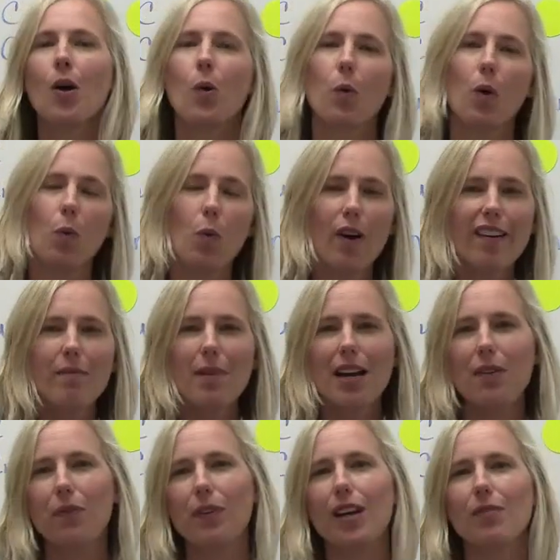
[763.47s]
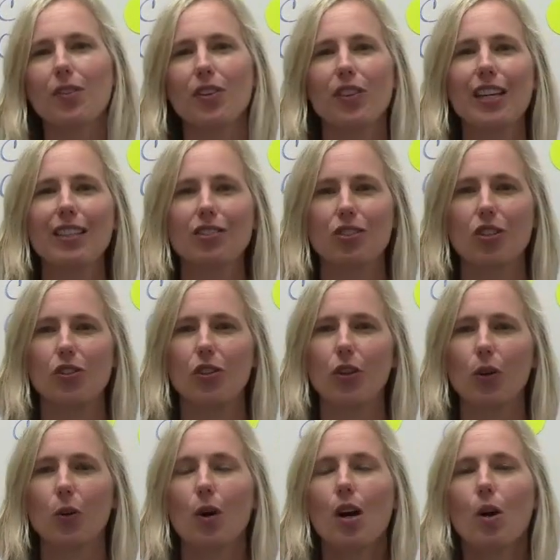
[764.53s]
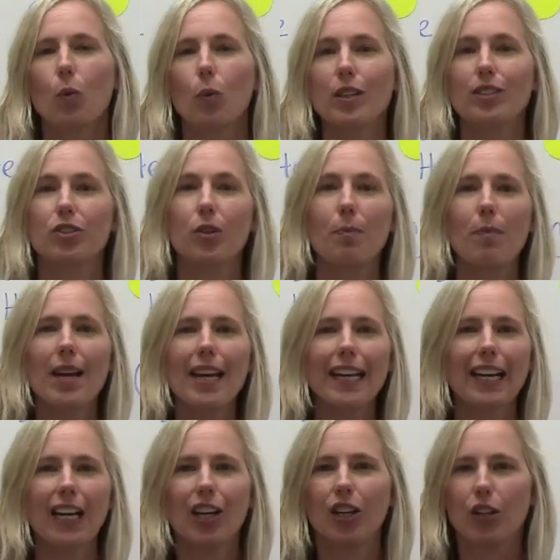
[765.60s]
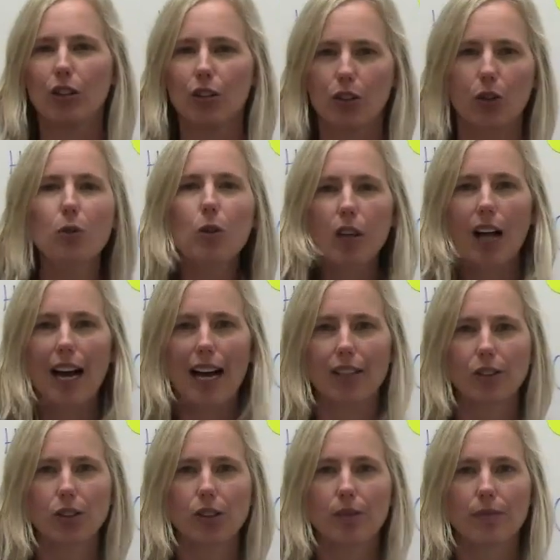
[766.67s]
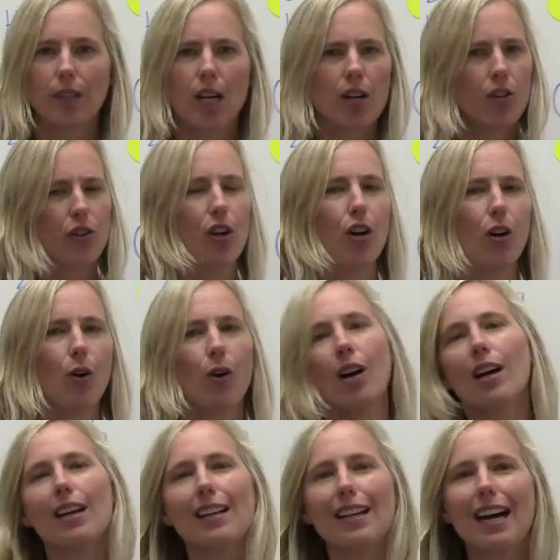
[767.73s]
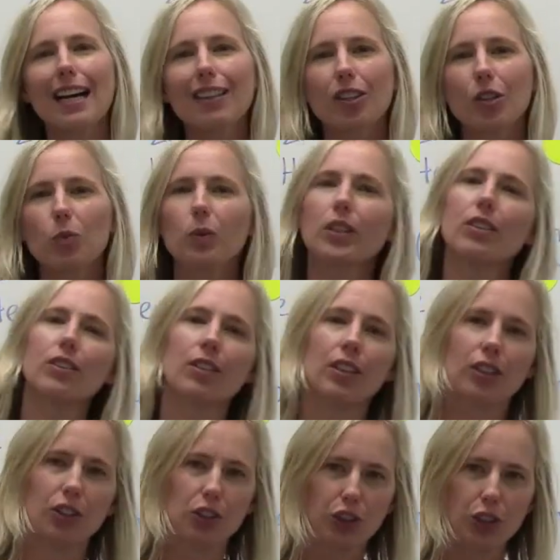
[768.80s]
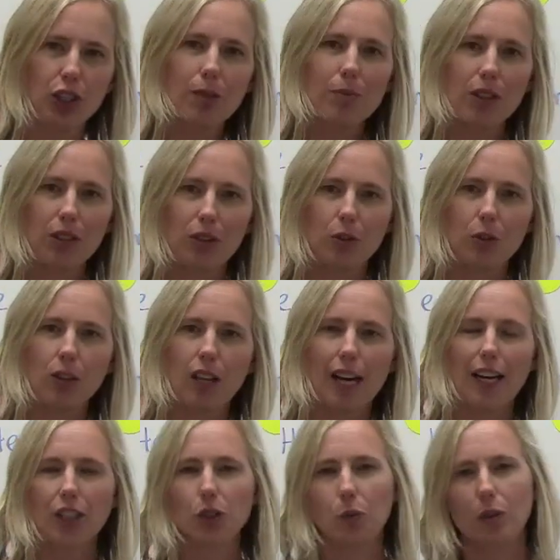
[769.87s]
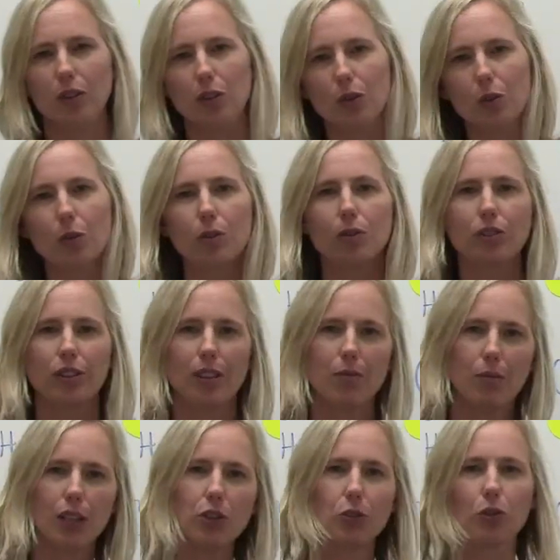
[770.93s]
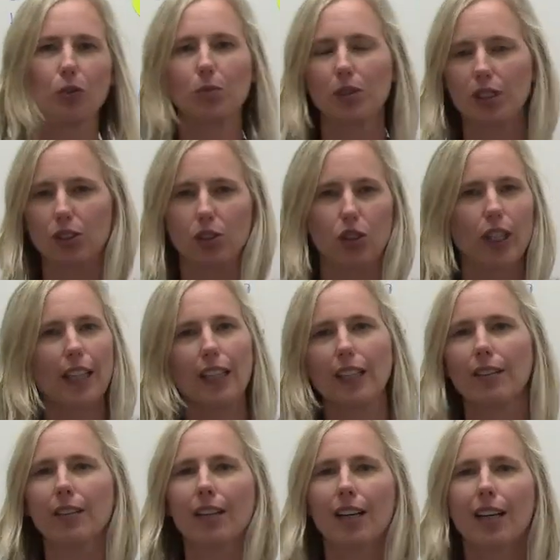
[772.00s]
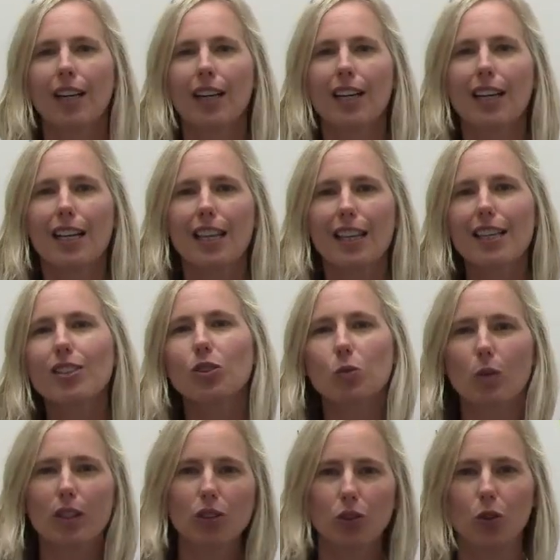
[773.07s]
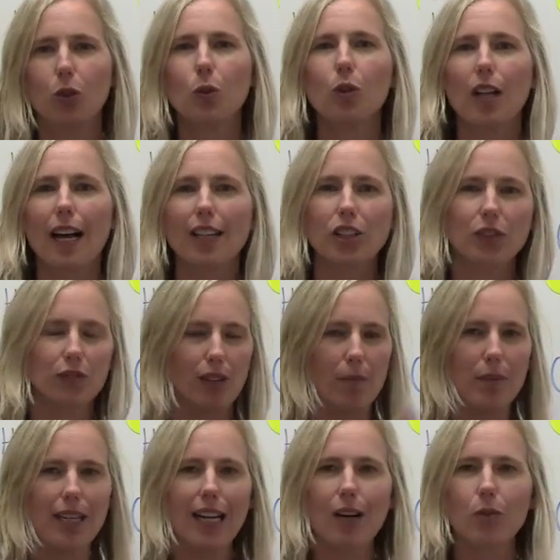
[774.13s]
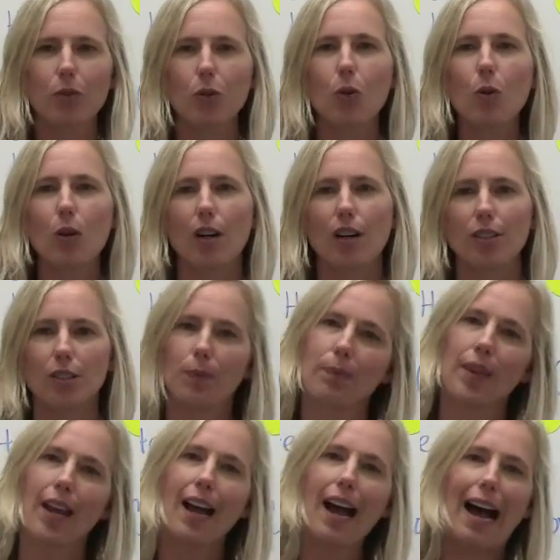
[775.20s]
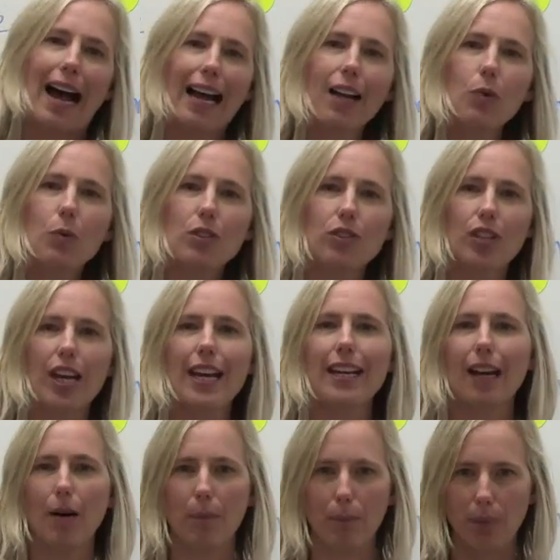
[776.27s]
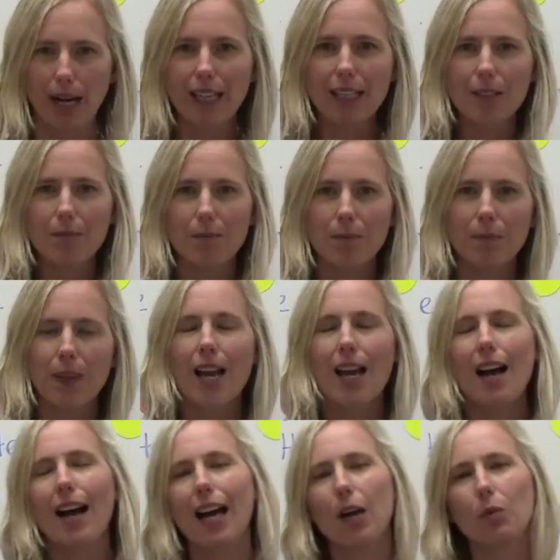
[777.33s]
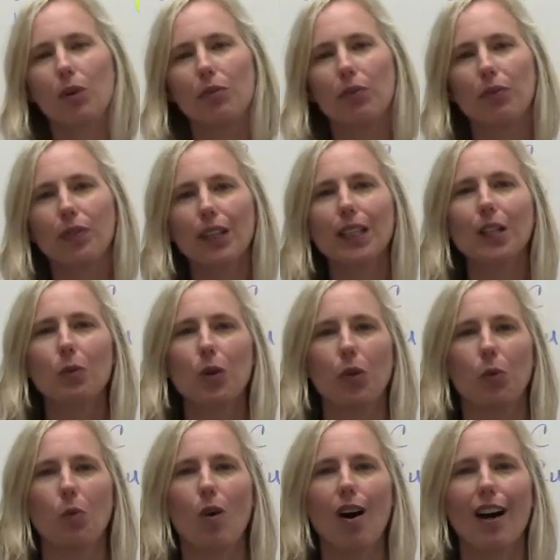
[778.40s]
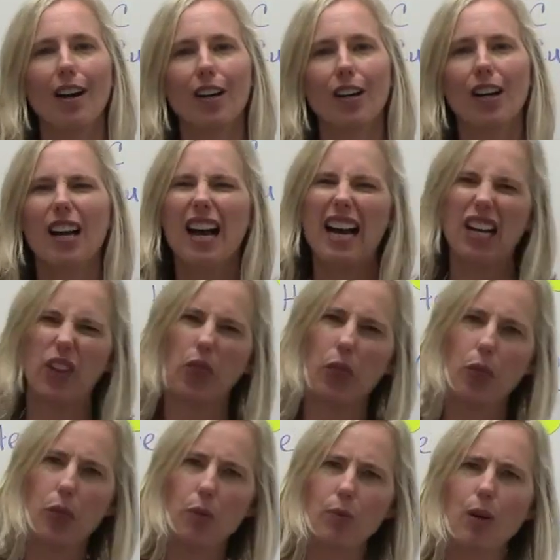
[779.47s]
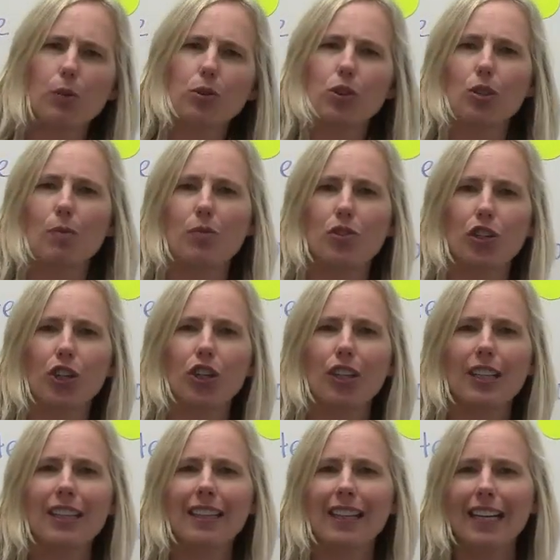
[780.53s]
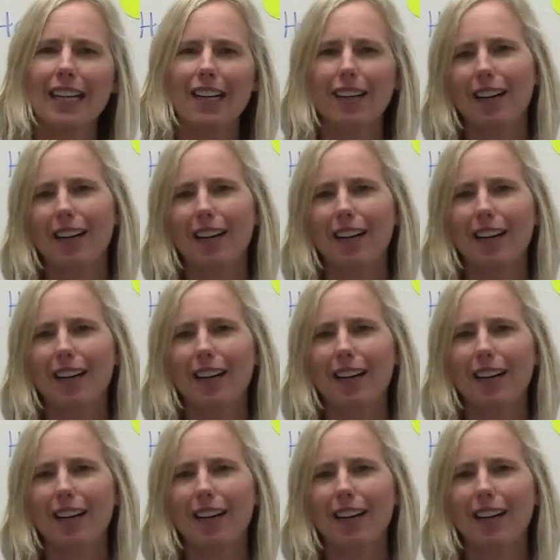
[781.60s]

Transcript: Well, one of my favorite things to do was to make goulash. No, not the real German goulash with noodles and mushrooms and chicken. This was goulash from the outdoors. I would take a bucket, I would fill it with water, I'd throw some dirt in there.